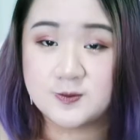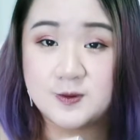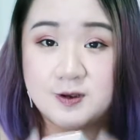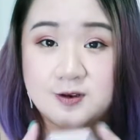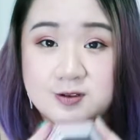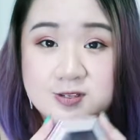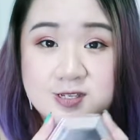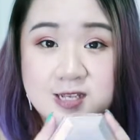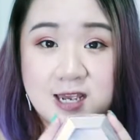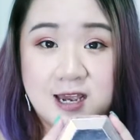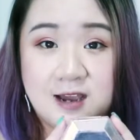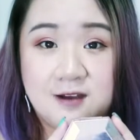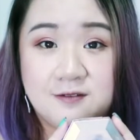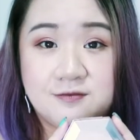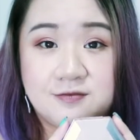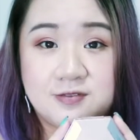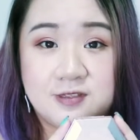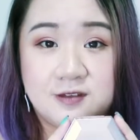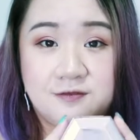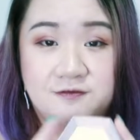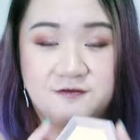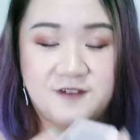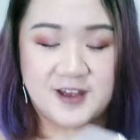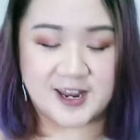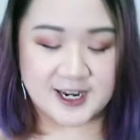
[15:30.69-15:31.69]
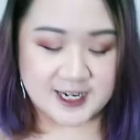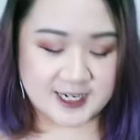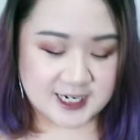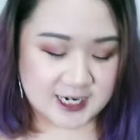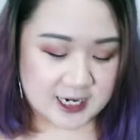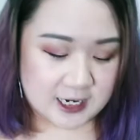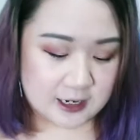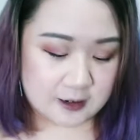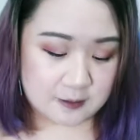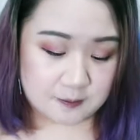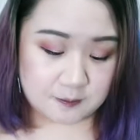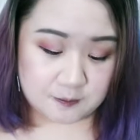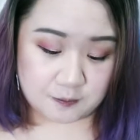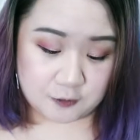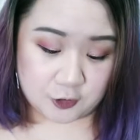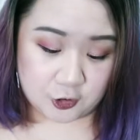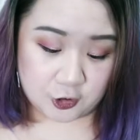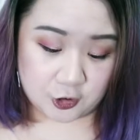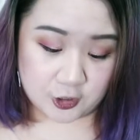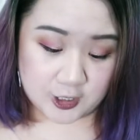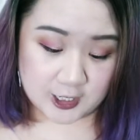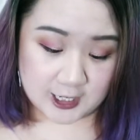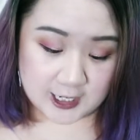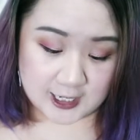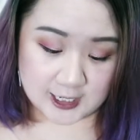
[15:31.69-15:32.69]
we also have the Fenty
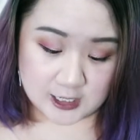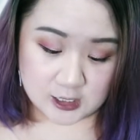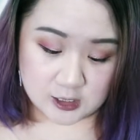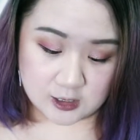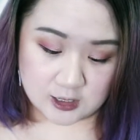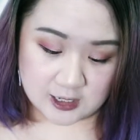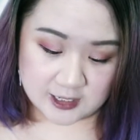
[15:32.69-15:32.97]
Beauty,